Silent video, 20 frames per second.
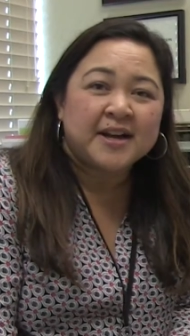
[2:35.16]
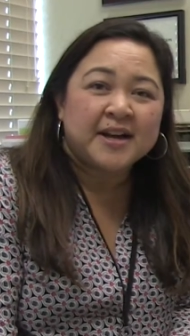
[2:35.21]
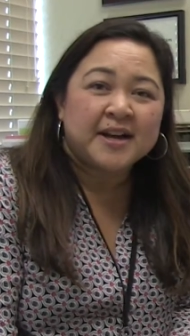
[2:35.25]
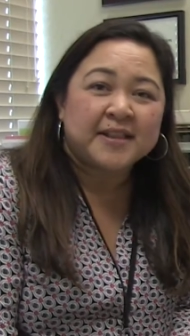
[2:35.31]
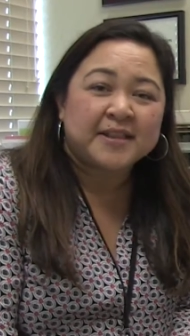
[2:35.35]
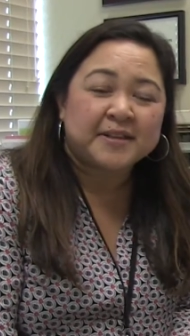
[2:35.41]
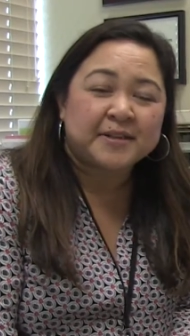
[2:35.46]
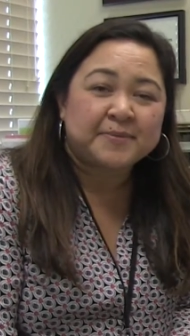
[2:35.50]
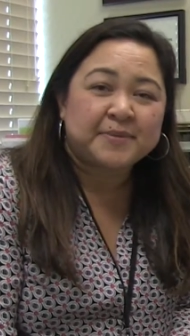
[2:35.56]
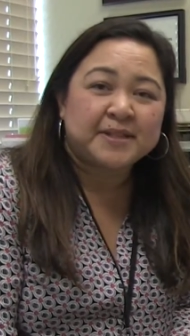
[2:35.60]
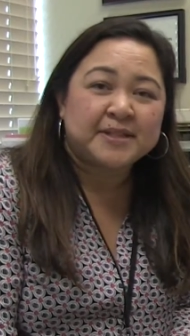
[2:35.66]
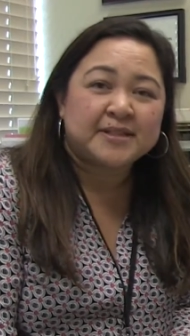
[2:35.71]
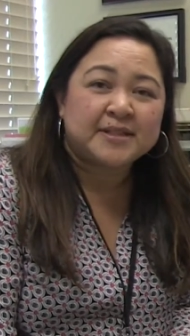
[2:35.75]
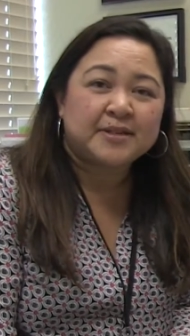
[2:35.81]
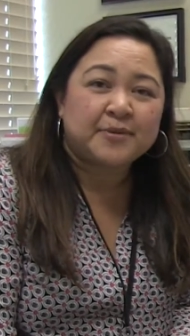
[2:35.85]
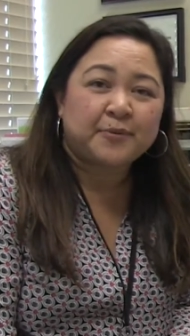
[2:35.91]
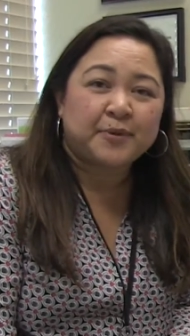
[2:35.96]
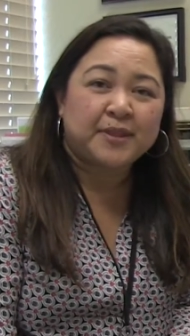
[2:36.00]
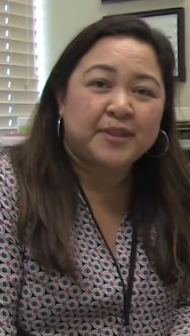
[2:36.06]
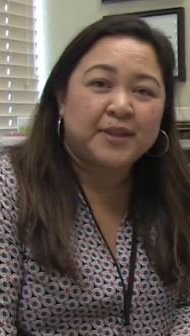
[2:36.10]
a little bit
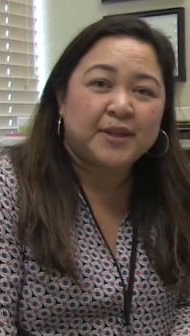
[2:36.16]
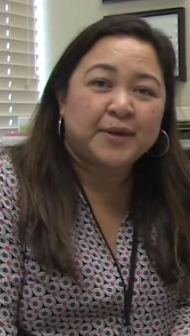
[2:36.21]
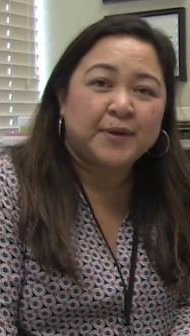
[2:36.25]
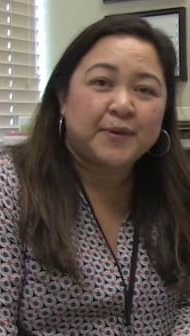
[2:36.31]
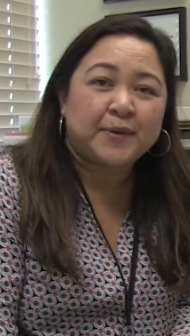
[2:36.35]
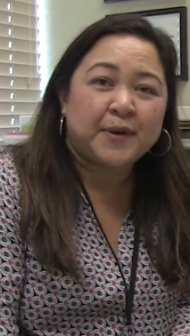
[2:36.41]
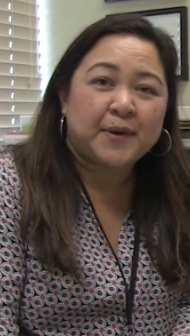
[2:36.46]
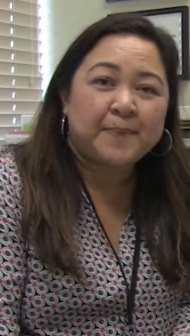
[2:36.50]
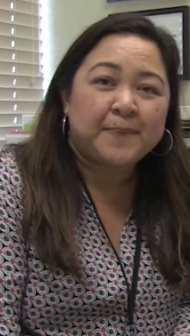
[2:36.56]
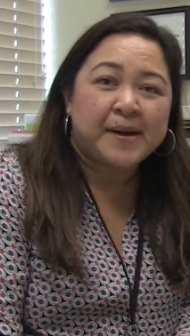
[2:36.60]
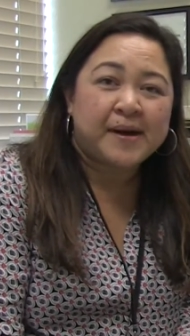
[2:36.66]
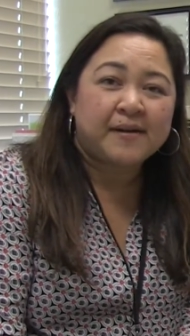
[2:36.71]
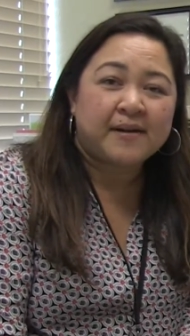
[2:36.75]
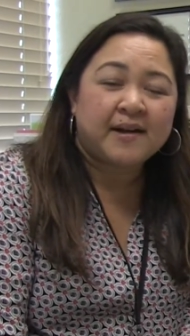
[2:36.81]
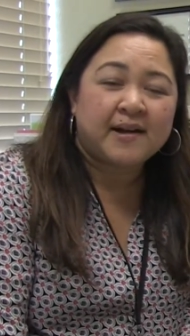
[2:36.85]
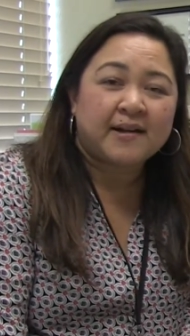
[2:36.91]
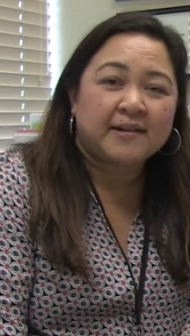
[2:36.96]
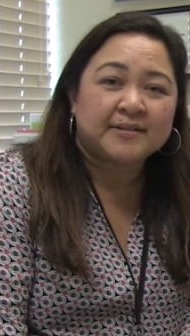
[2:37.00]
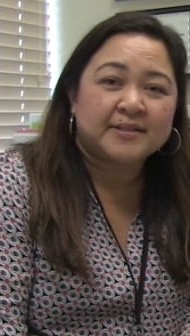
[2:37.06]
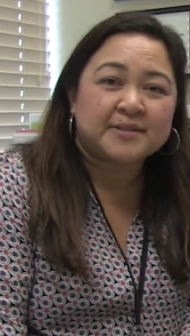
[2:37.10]
with you about
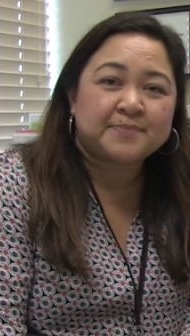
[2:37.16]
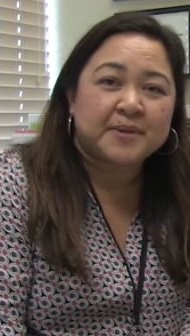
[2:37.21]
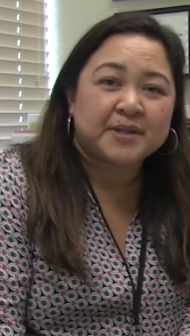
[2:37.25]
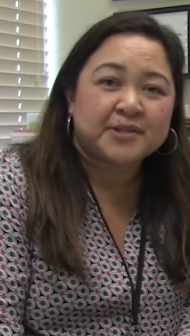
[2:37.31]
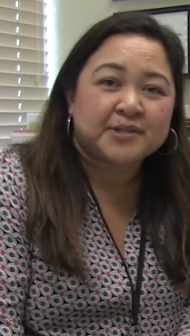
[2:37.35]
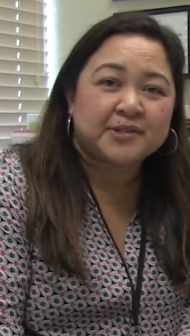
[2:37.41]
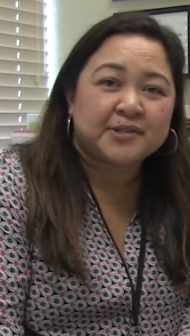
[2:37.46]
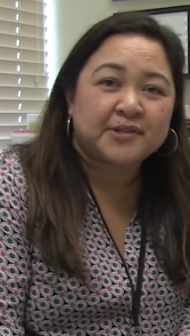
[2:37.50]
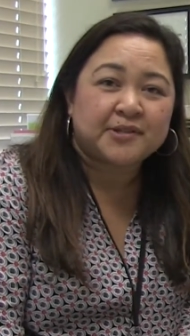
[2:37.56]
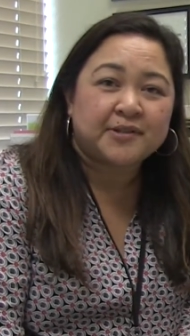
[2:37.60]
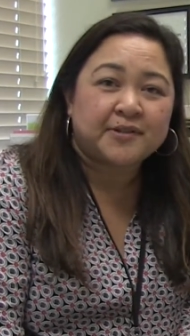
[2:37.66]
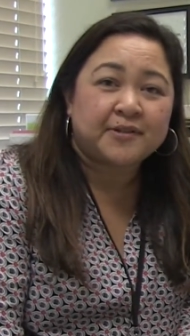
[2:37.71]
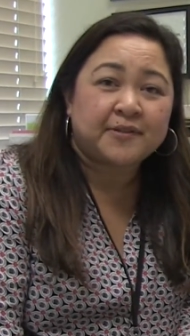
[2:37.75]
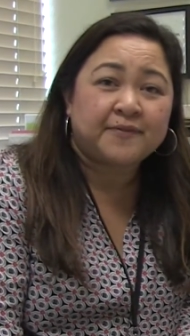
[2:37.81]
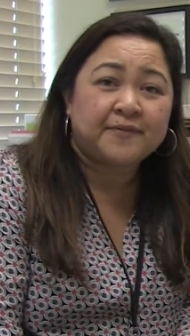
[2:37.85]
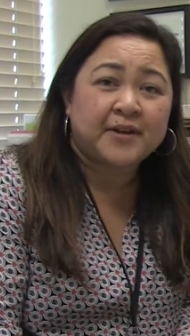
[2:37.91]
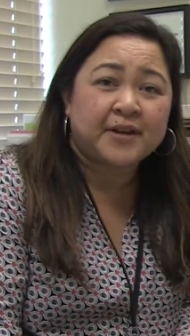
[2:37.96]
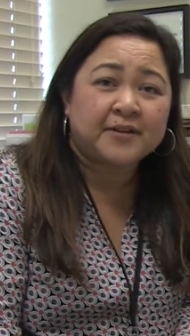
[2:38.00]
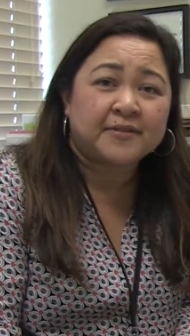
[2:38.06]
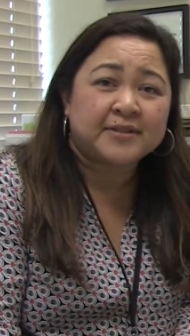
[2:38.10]
how special
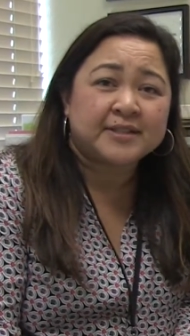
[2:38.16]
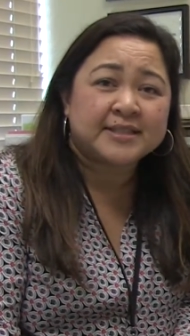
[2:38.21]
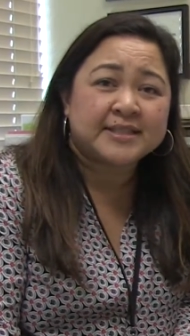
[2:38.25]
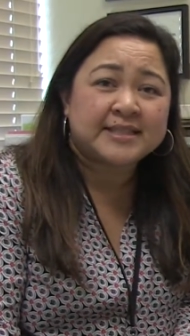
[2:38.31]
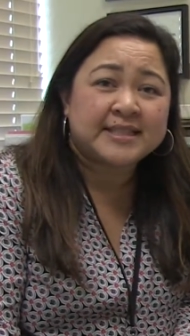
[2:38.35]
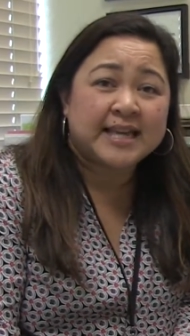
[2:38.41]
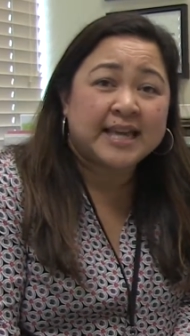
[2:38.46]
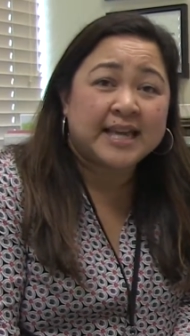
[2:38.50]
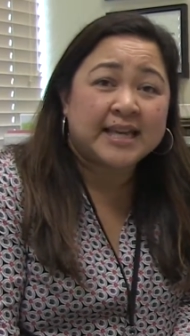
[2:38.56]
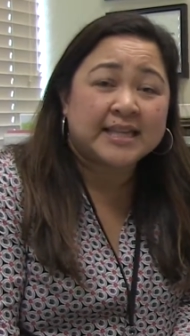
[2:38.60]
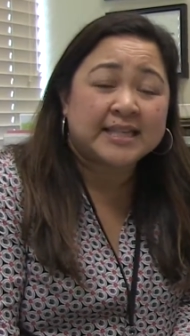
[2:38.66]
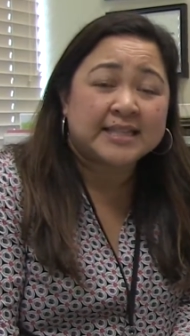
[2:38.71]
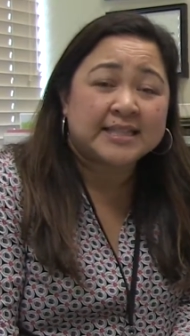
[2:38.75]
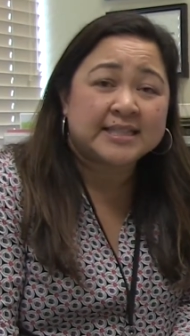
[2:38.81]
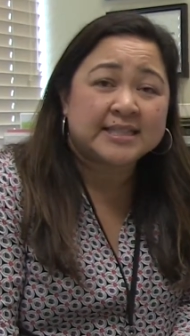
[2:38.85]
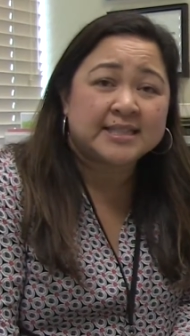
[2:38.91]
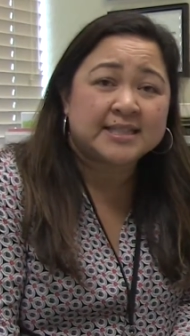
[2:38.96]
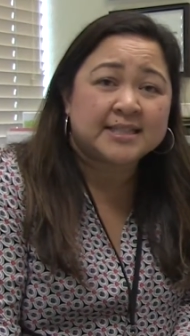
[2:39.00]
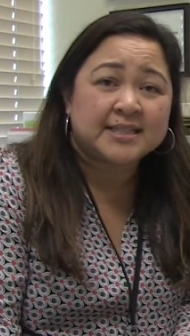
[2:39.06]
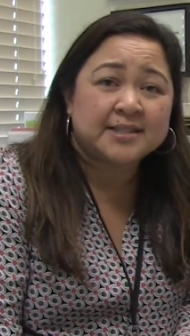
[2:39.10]
Veterans Day
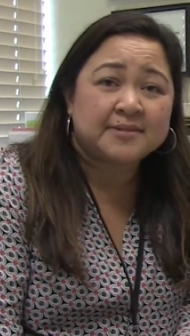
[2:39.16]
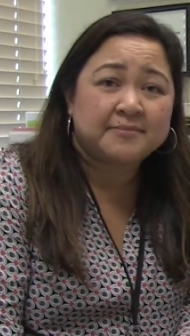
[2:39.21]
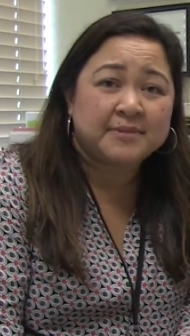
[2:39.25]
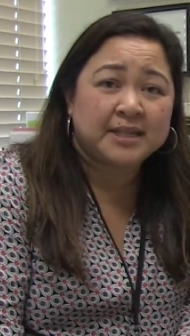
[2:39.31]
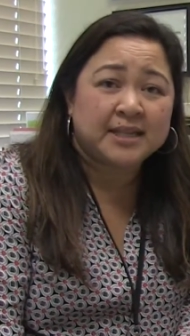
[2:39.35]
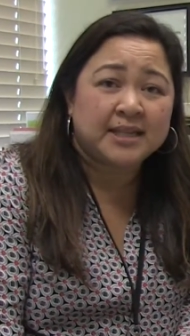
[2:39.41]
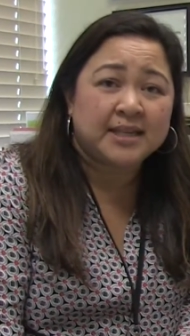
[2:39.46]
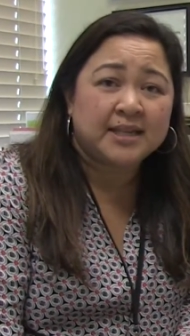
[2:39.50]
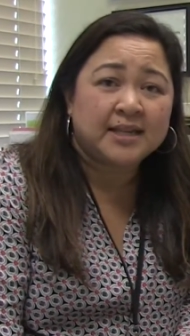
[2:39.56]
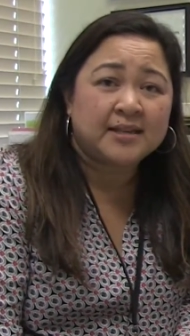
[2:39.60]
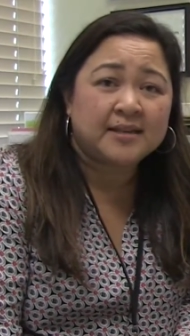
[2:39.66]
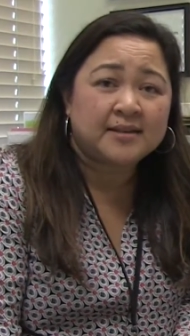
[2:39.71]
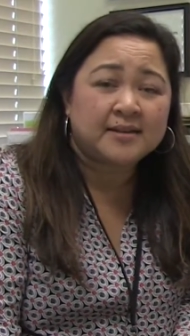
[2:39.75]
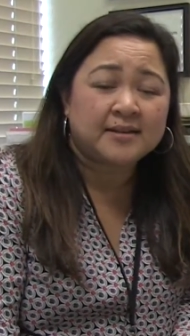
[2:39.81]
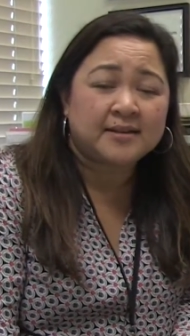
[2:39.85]
is to me.